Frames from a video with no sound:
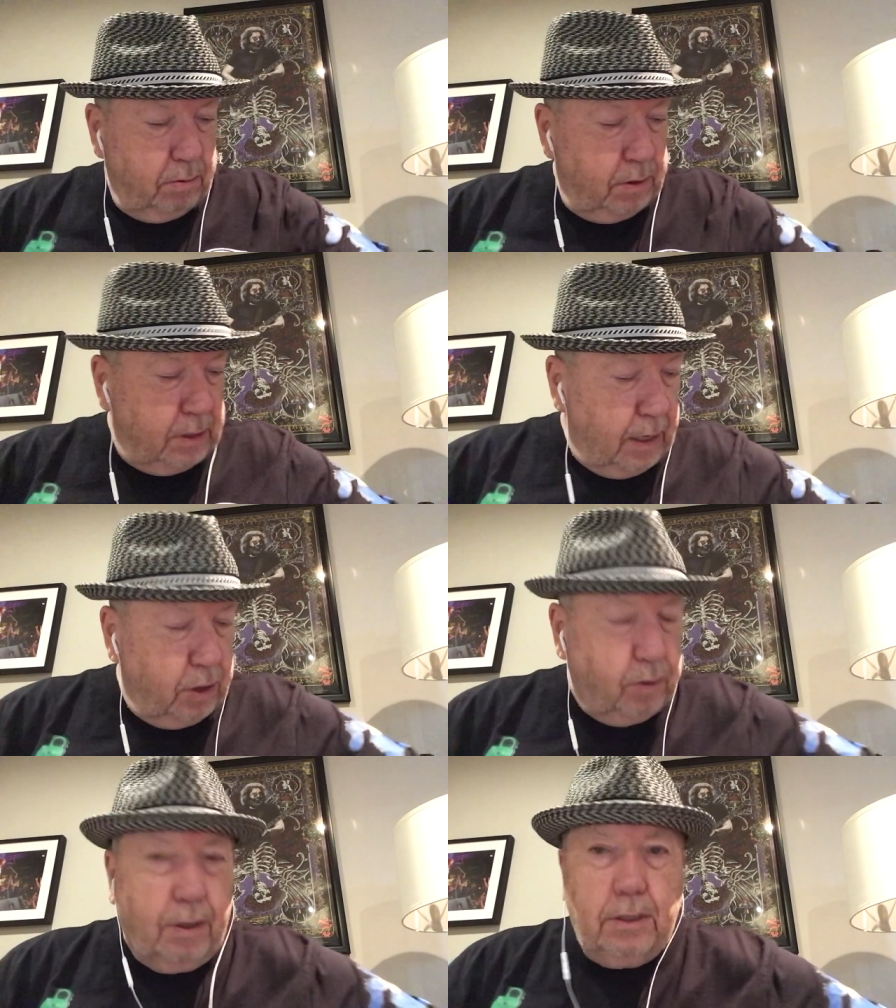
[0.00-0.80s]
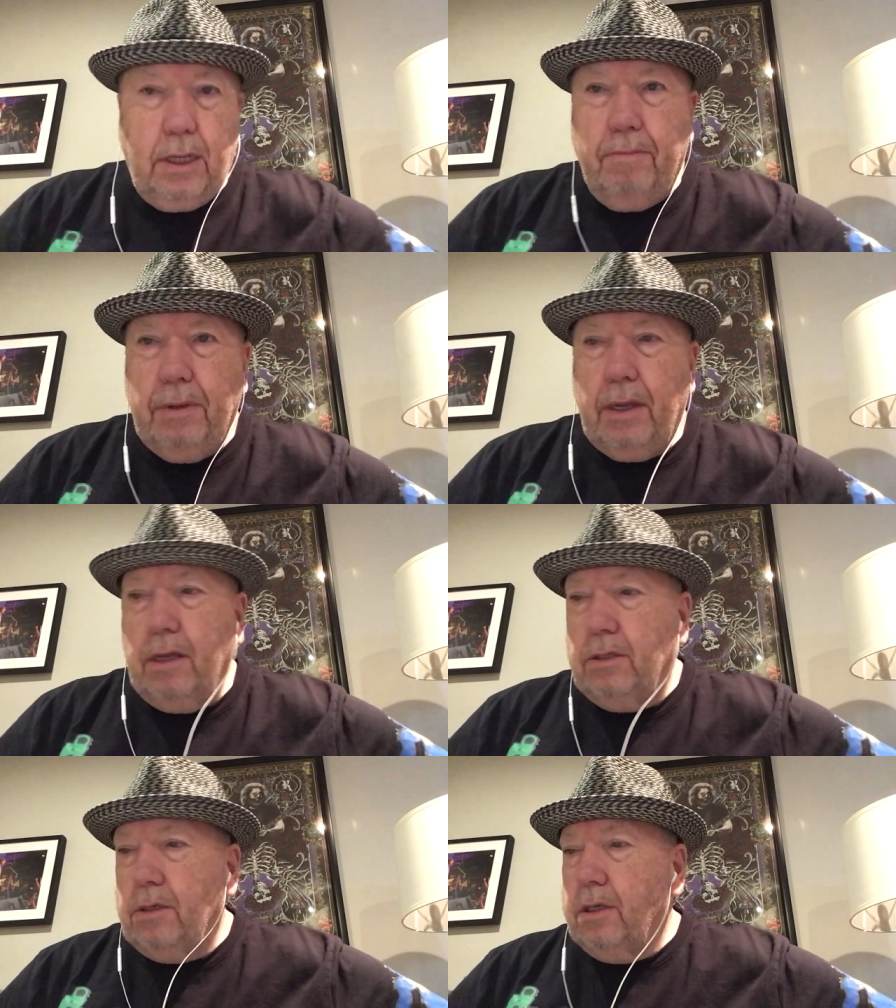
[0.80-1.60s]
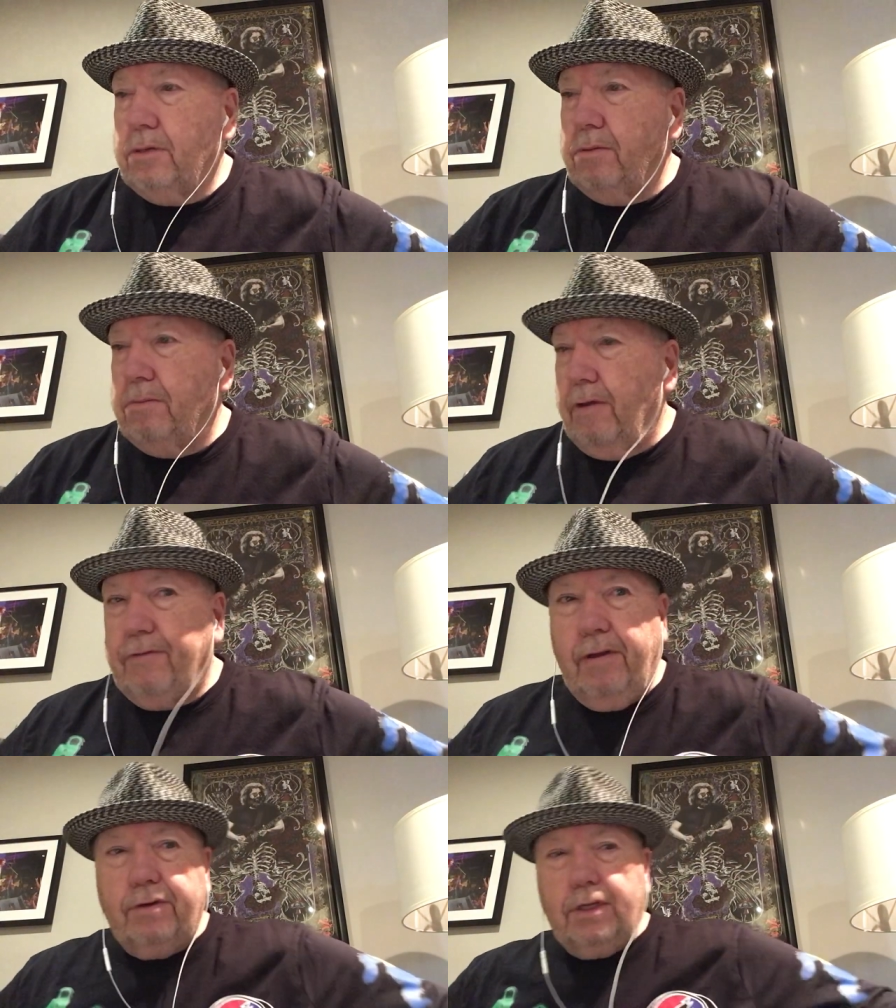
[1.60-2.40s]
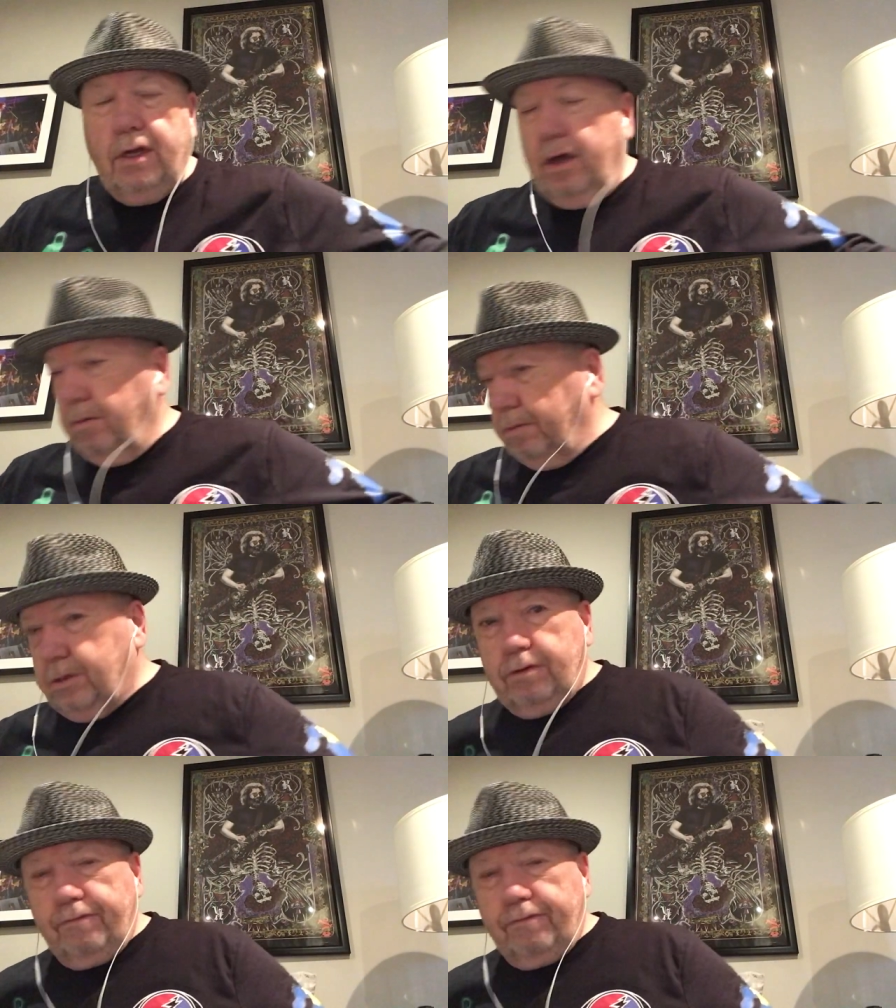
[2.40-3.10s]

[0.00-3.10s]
Isn't that interesting? I'm picking songs from my favorite albums so